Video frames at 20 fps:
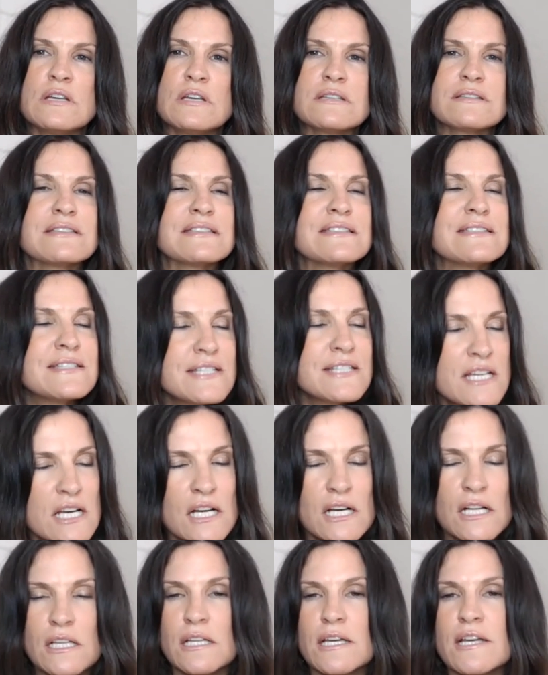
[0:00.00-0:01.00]

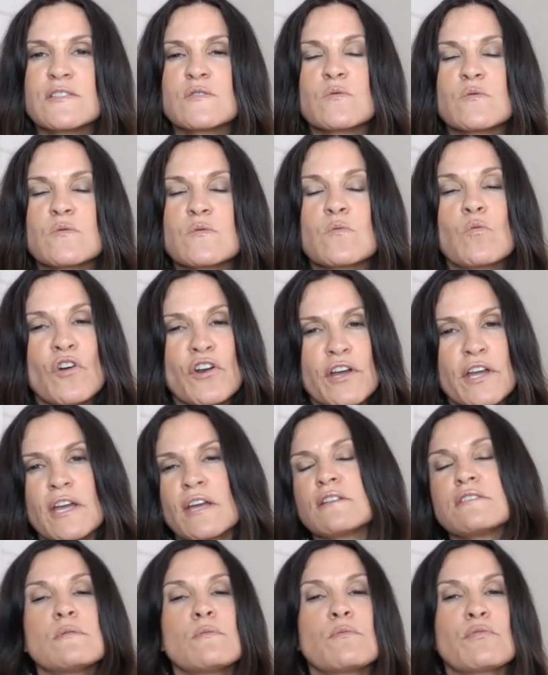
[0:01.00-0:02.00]
Still, it's working
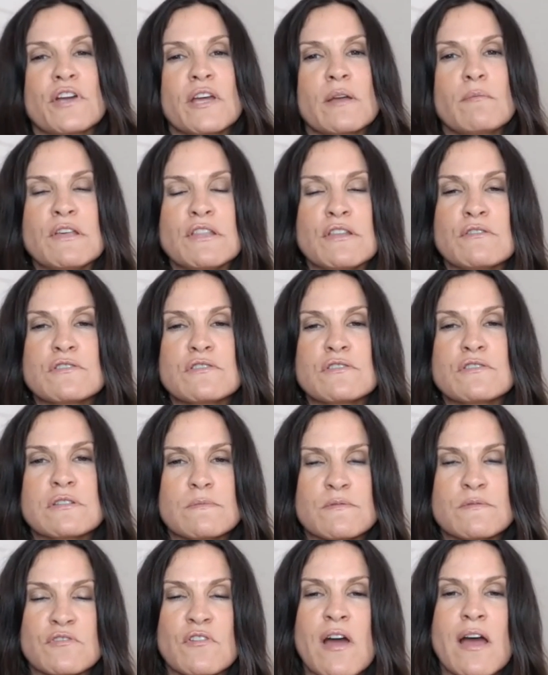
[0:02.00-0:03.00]
to bring those
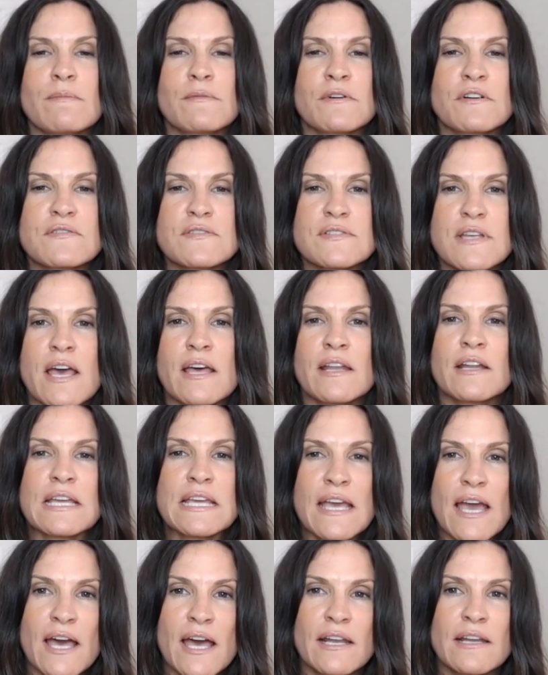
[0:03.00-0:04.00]
subscribers. And
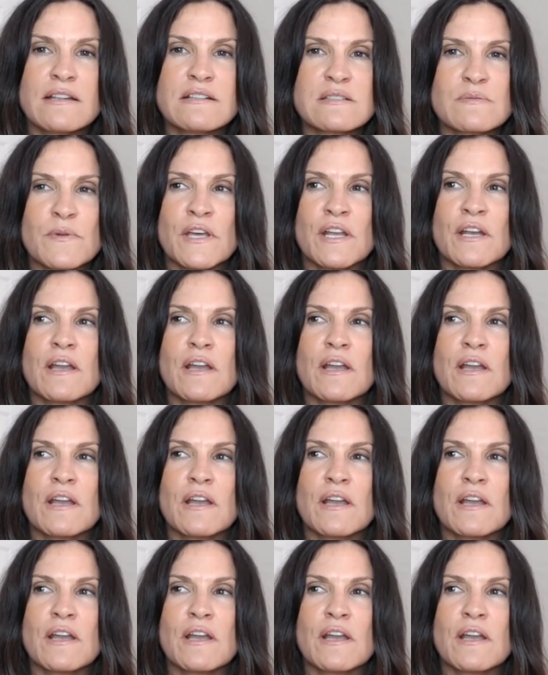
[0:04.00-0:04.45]
again, it's been,